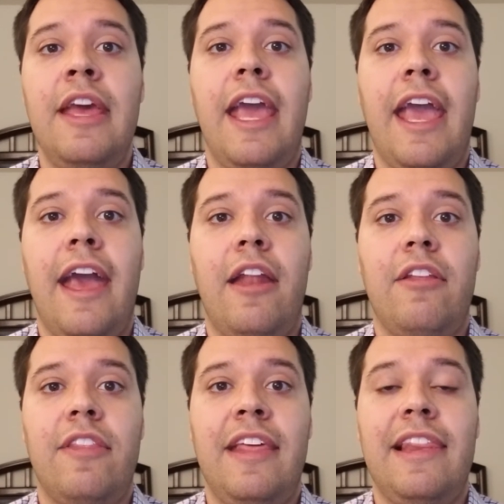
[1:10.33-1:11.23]

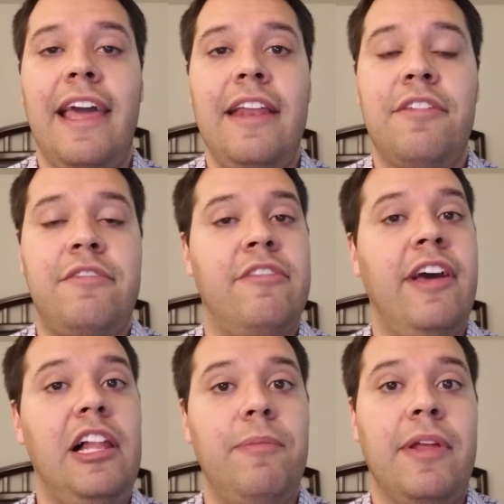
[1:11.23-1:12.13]
and the latest
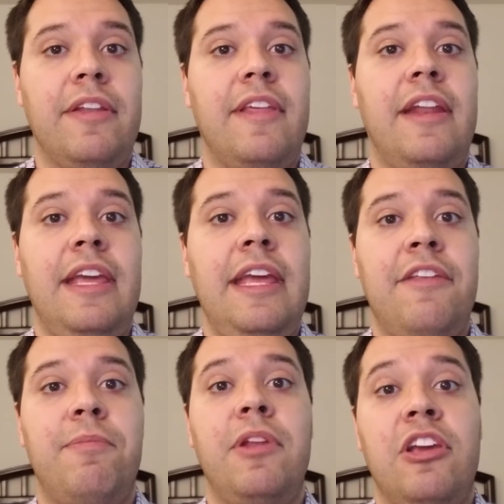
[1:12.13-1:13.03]
development that he has
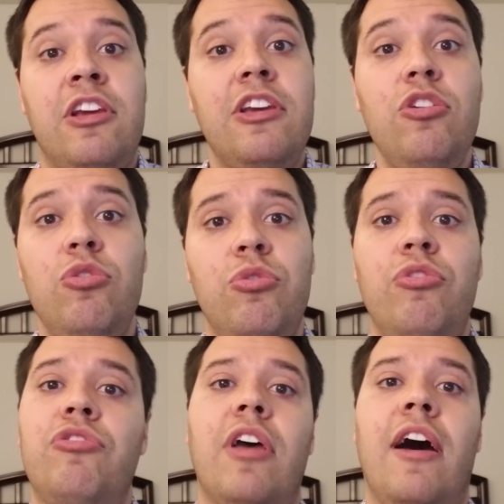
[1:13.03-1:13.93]
been
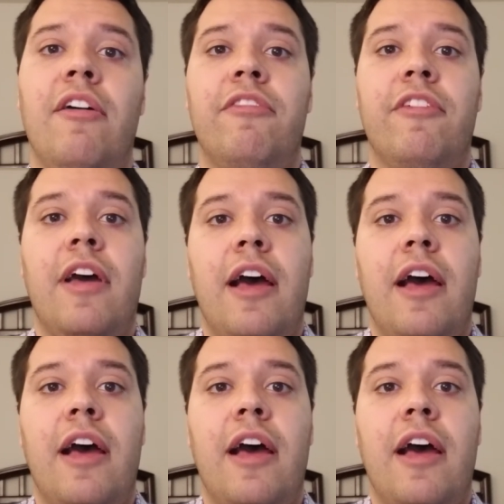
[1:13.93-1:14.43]
accused of